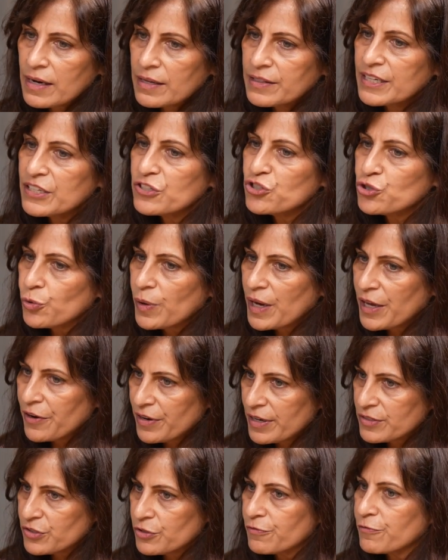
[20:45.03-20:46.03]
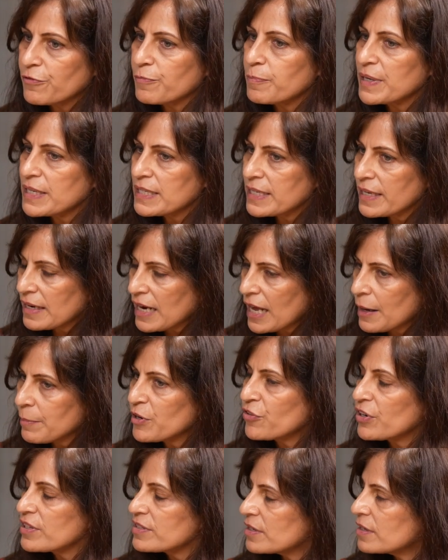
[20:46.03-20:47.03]
these two areas of building
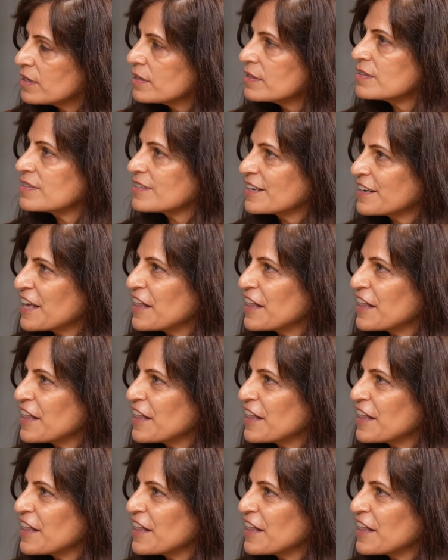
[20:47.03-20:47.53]
climate resilience and